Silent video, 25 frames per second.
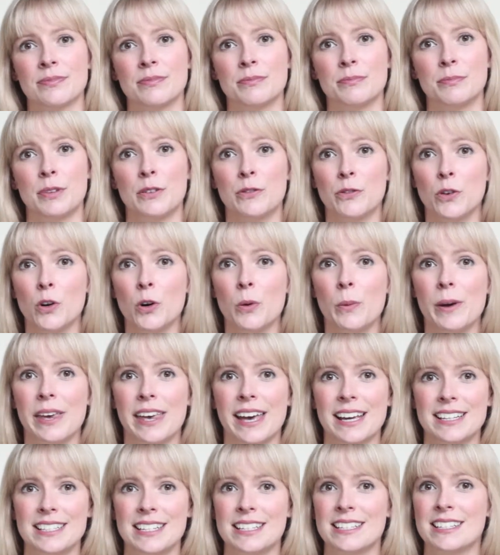Before we
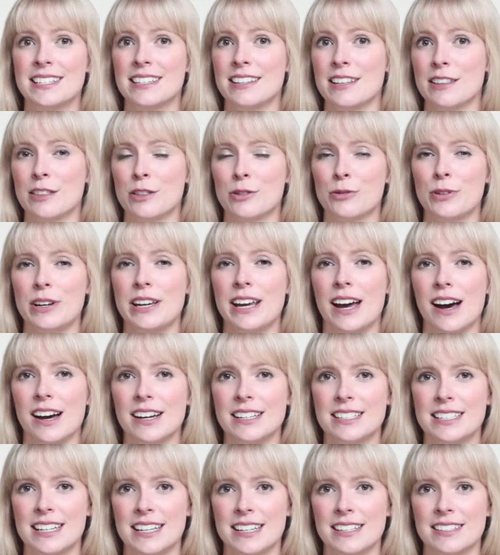get into the 3
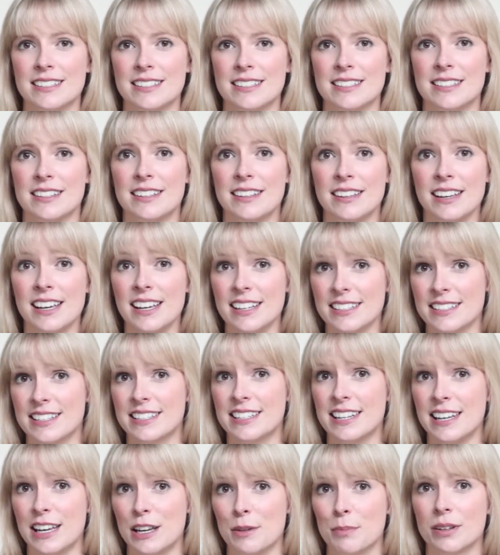ideas, here's a
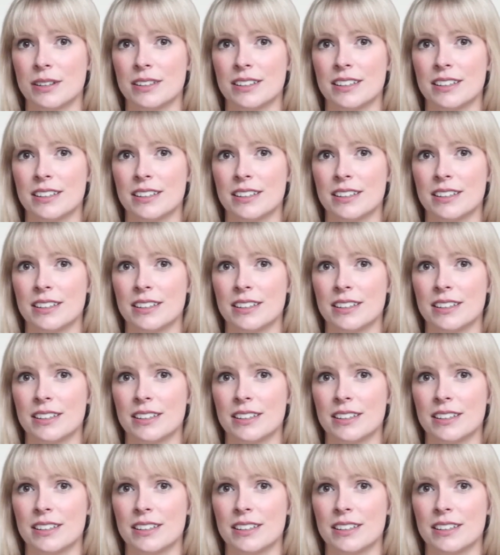tip.